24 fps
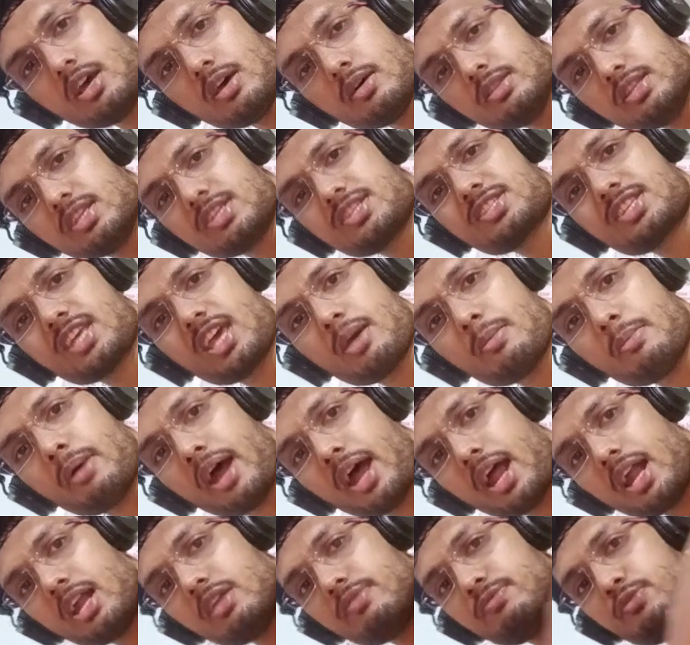The same
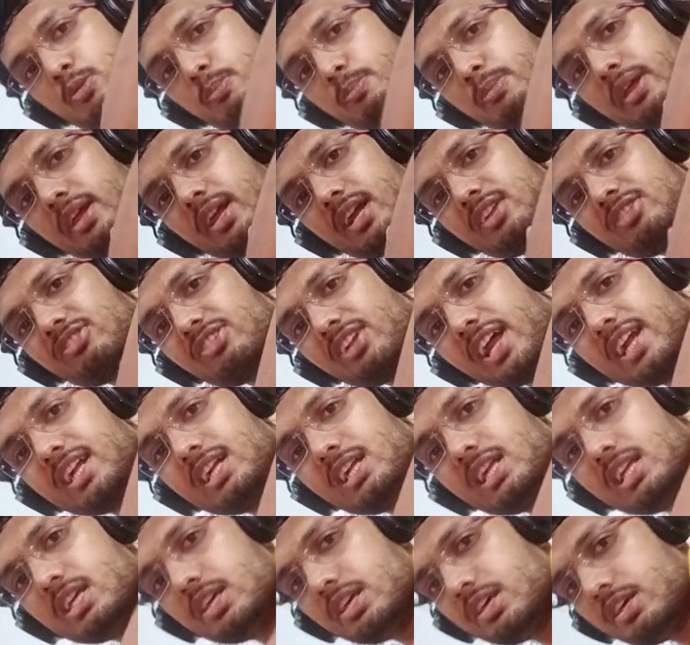hand, if you bring it
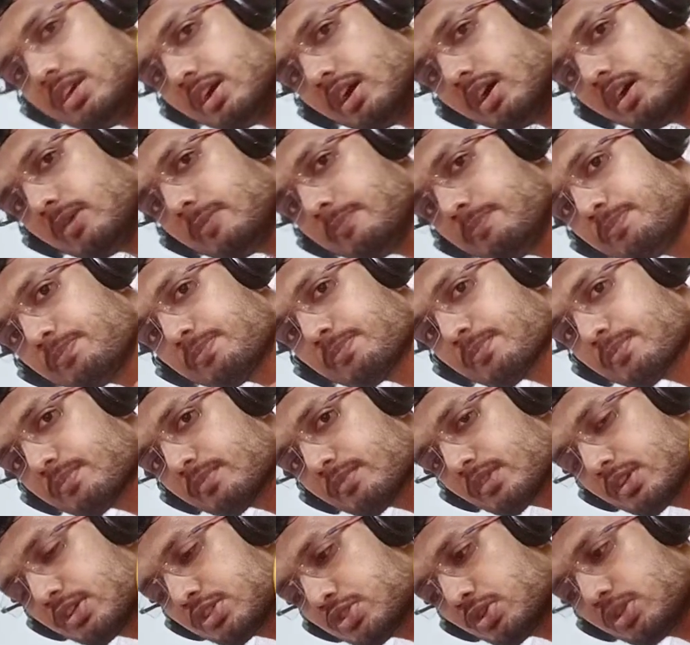slightly here,
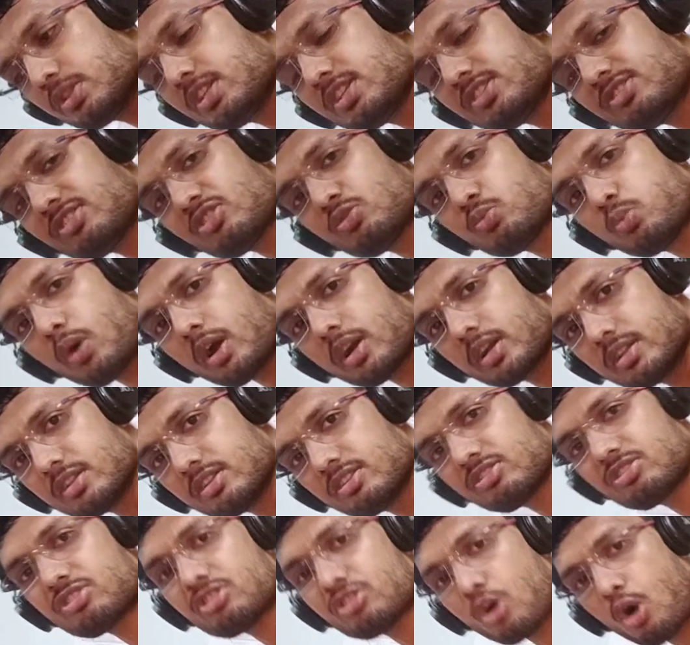so this is what?
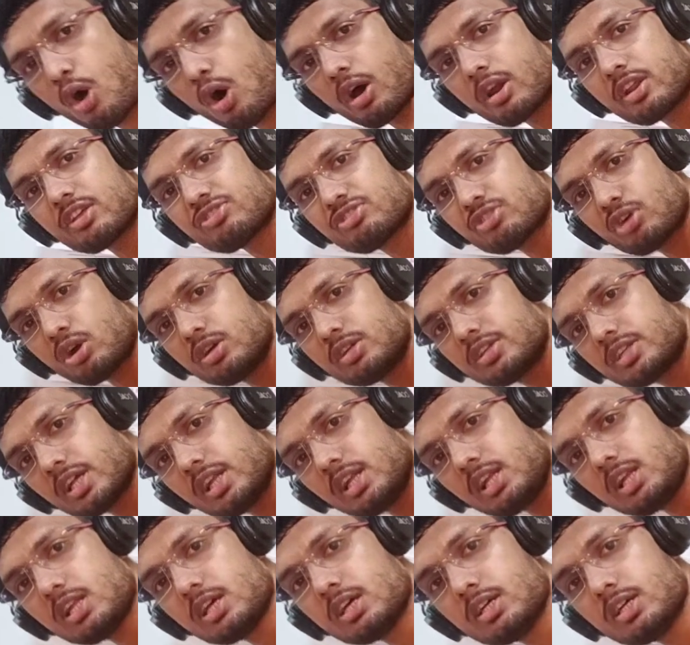This is horizontal